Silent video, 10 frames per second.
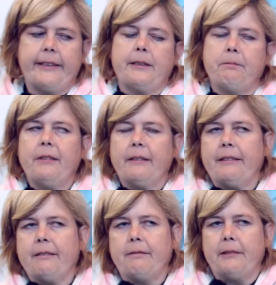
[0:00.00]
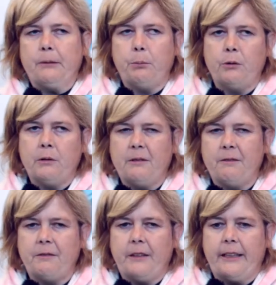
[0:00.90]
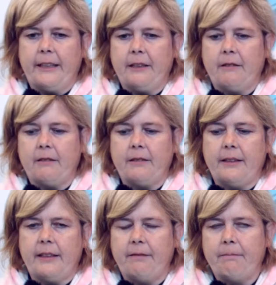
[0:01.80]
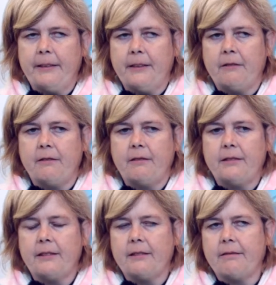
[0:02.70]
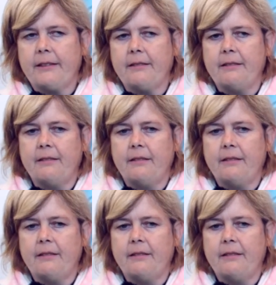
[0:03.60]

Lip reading: it's important for adults to have mentors as well.